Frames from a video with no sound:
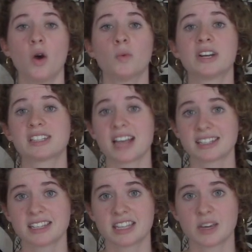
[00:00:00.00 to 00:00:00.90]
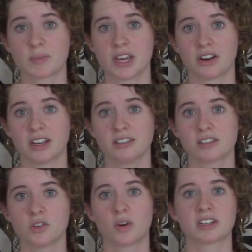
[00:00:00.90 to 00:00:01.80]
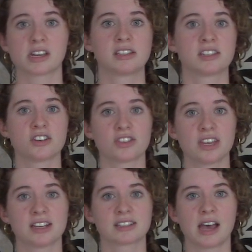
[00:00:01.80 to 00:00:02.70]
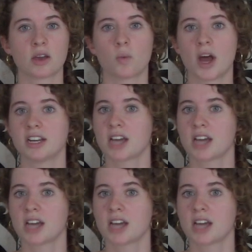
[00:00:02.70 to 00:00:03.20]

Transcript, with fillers: When assessing the appearance, you want to consider things like what